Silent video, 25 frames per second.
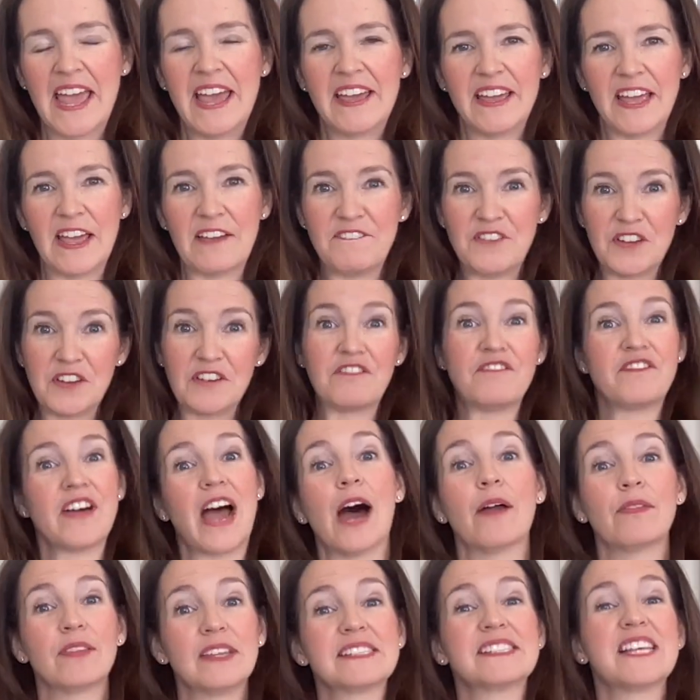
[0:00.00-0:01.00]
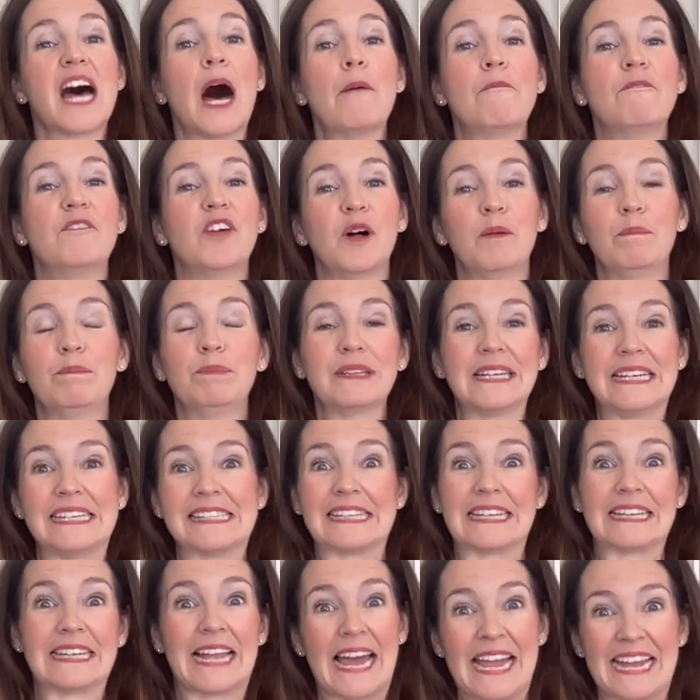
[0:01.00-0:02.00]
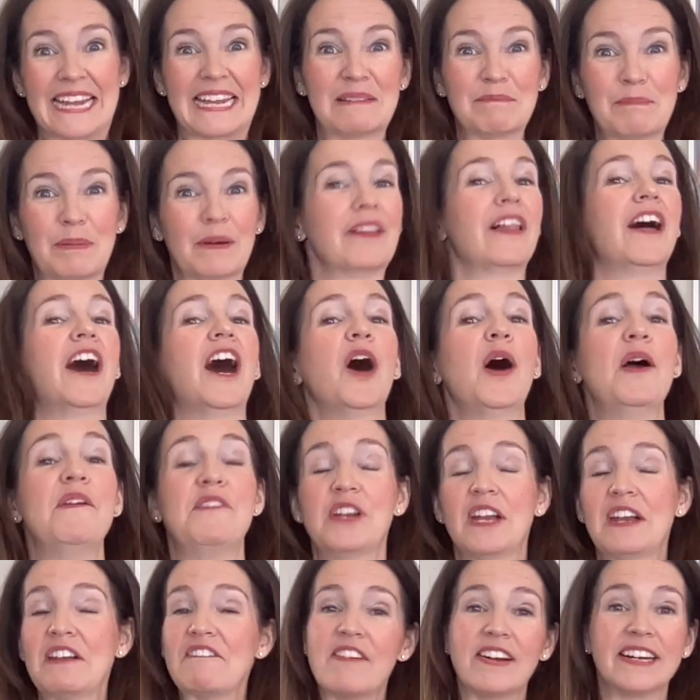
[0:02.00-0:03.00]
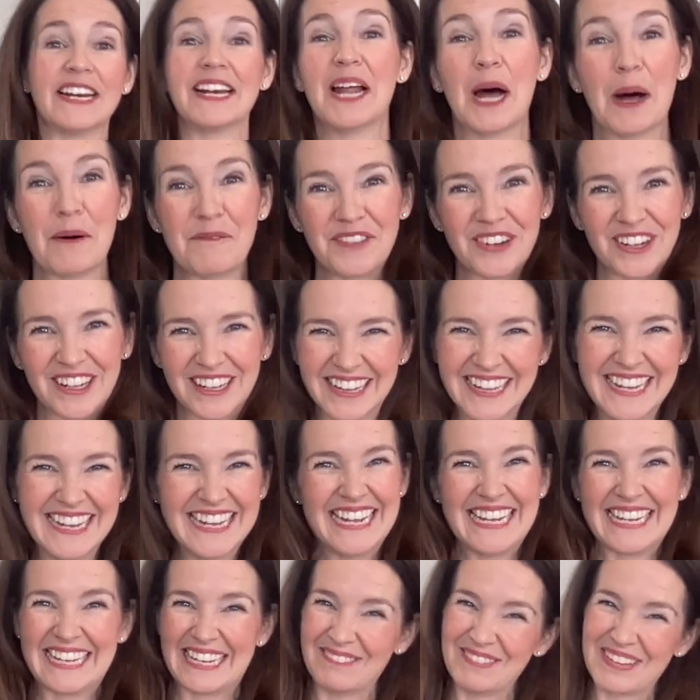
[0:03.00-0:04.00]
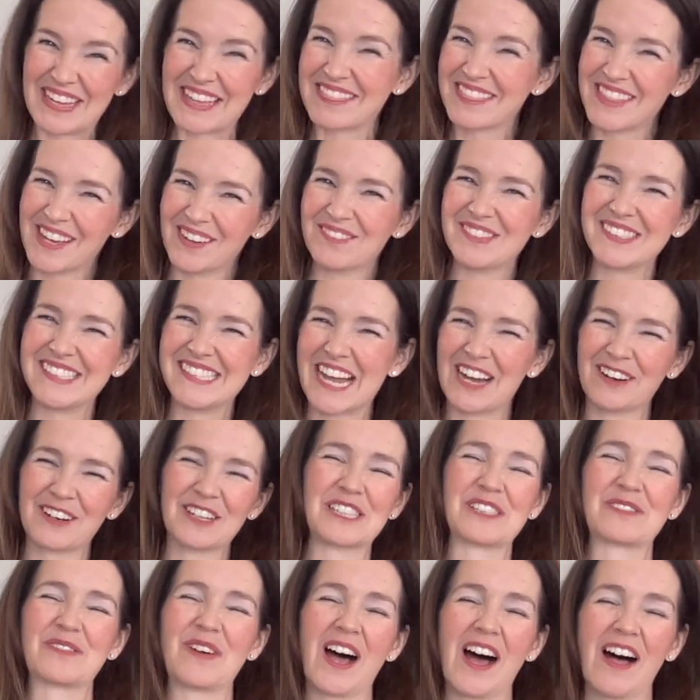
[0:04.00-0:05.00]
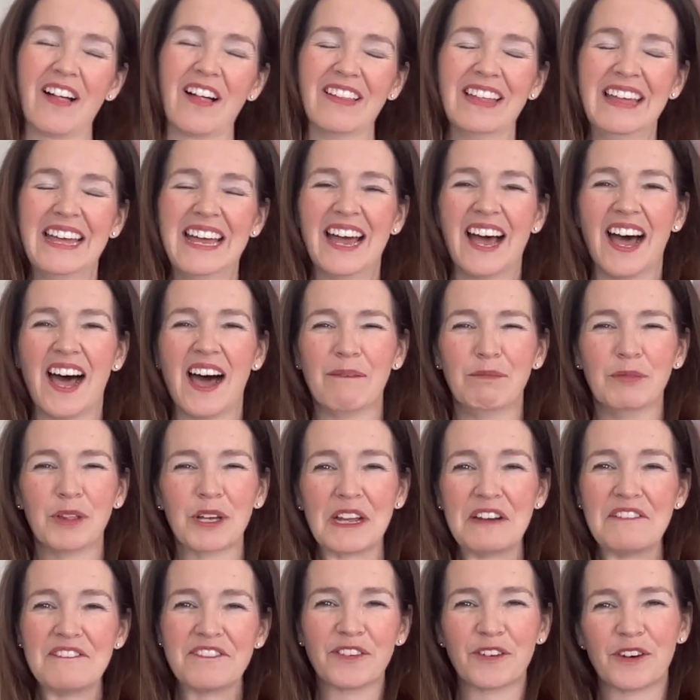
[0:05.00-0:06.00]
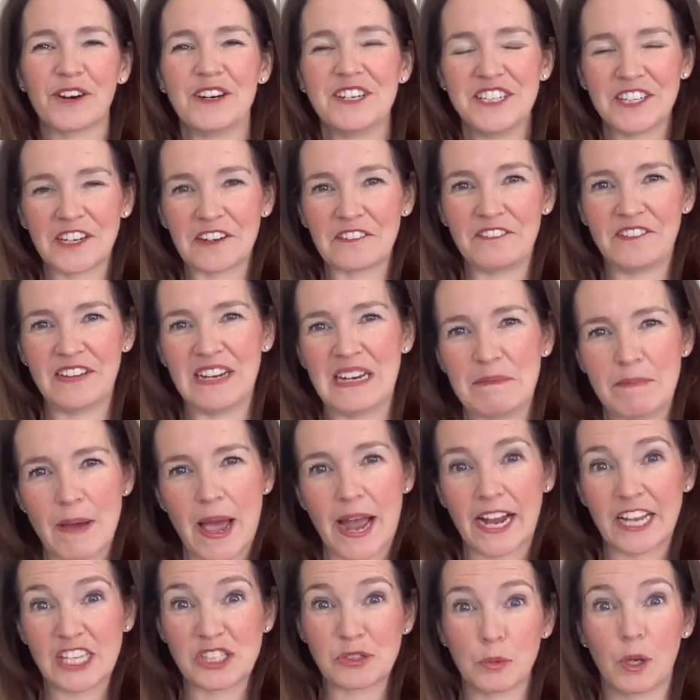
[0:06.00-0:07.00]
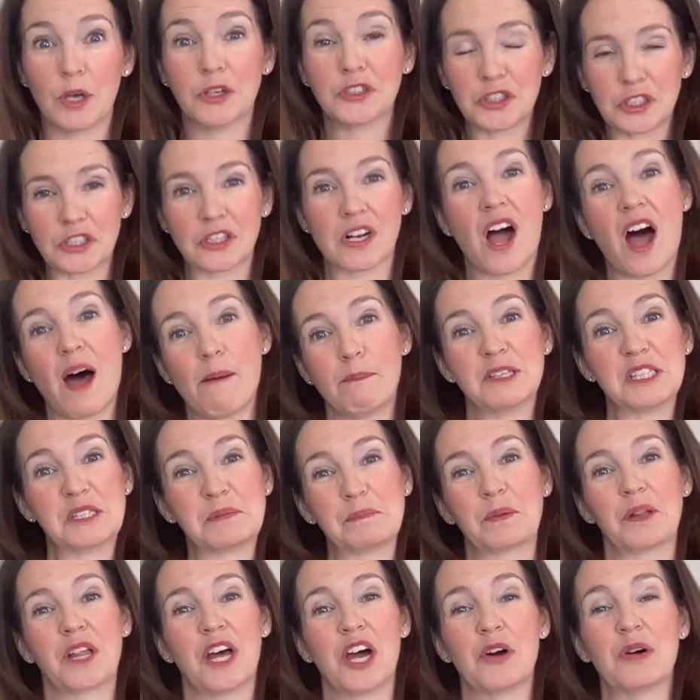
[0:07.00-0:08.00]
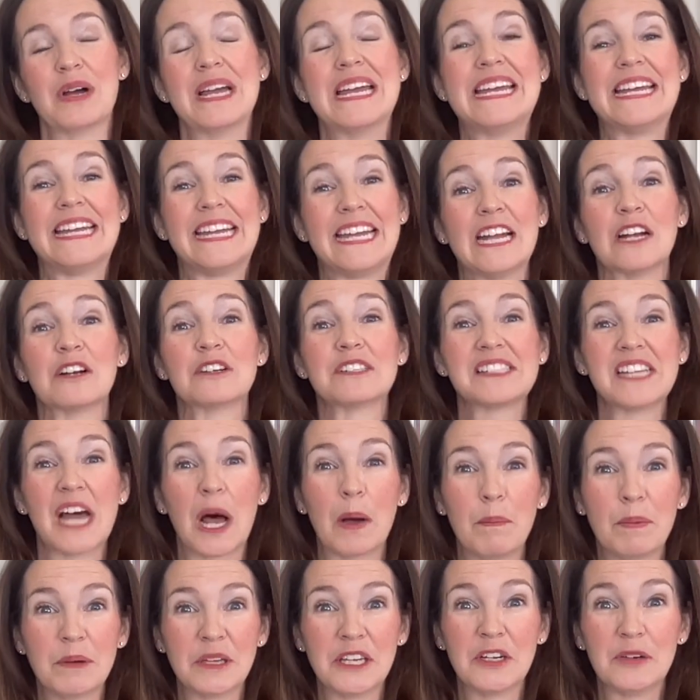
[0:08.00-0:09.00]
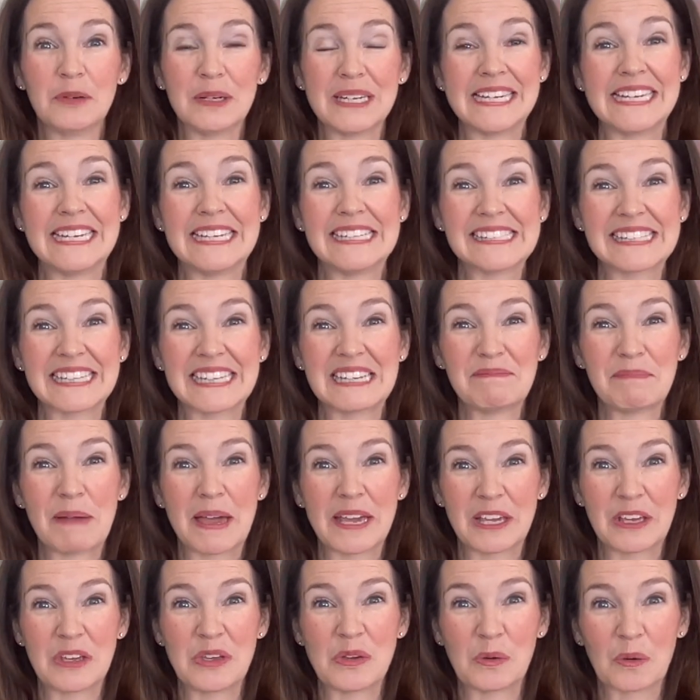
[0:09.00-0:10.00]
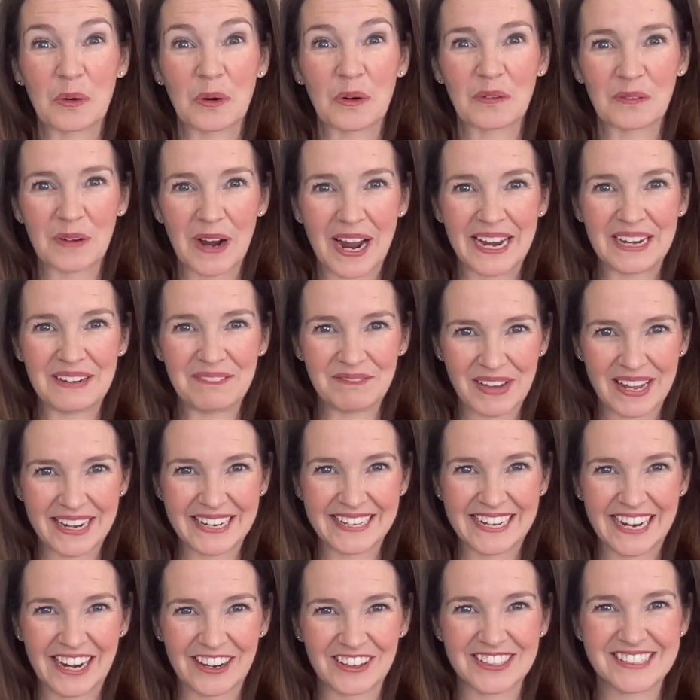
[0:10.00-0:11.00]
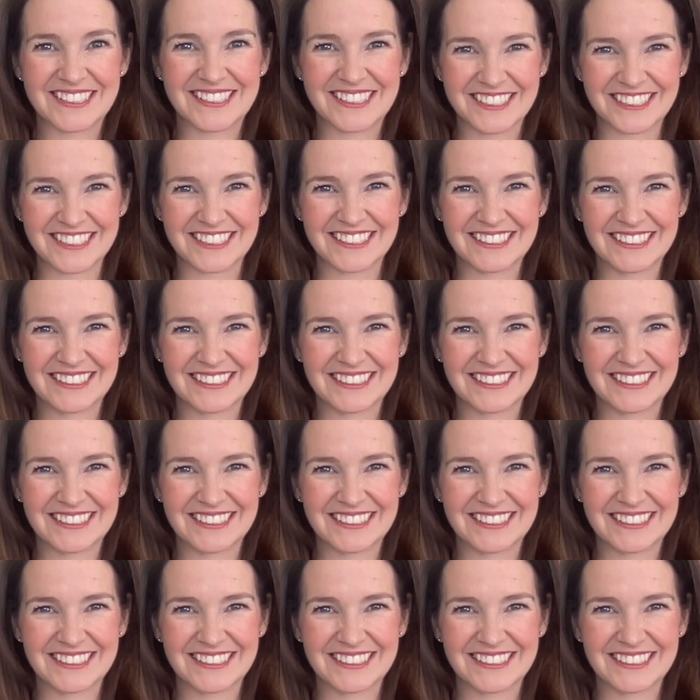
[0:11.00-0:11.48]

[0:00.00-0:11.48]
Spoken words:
If you found this helpful, please like it below. If you didn't find it helpful, give me a thumbs down as well. I'm looking forward to your feedback as well as your comments below. Here's to helping you easily make your right Medicare decision.